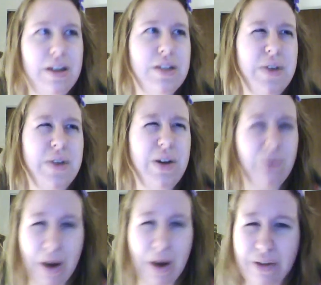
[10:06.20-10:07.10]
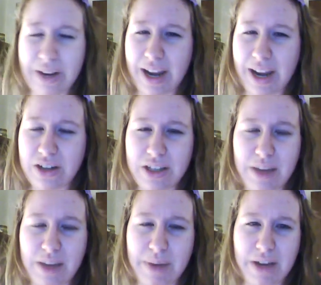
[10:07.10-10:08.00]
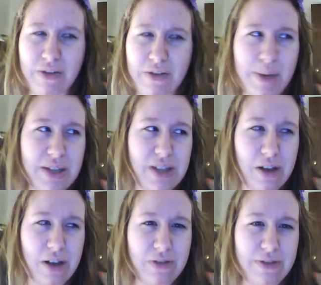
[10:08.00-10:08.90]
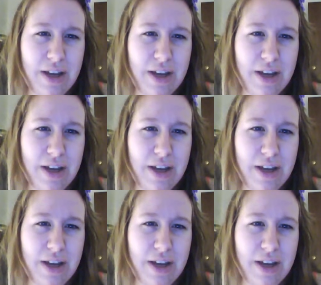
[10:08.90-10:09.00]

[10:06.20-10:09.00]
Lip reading: It's very rare that I actually get money for myself.